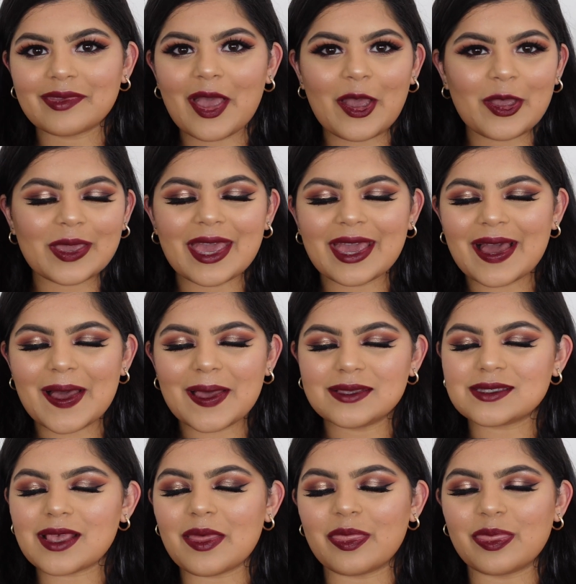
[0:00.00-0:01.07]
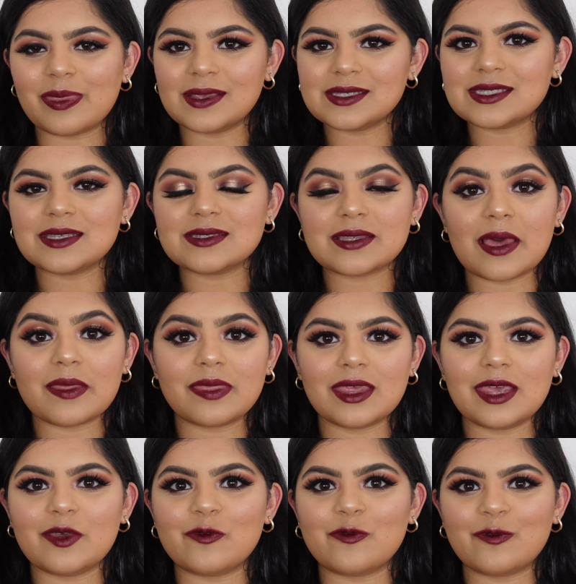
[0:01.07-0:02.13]
Okay guys, this is
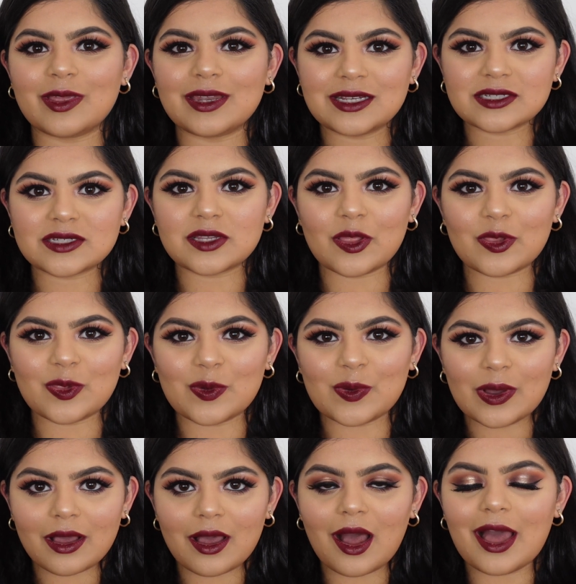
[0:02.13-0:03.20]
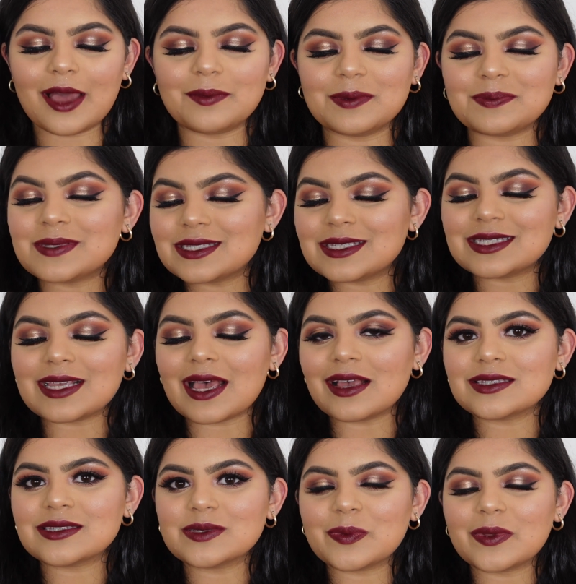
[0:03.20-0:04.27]
the finished look. I'm
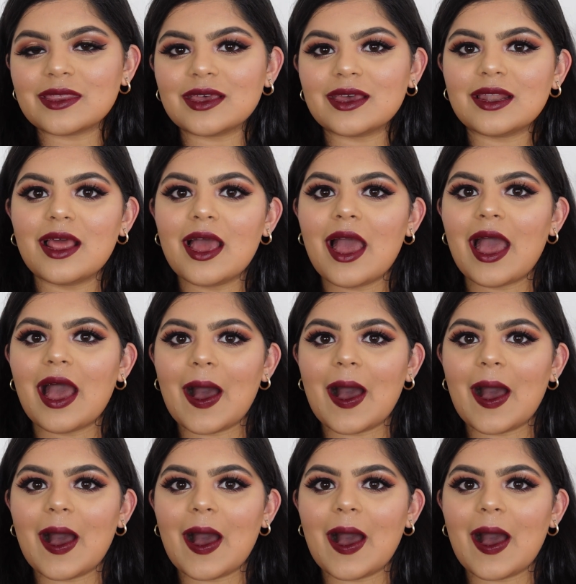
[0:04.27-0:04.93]
obsessed with it.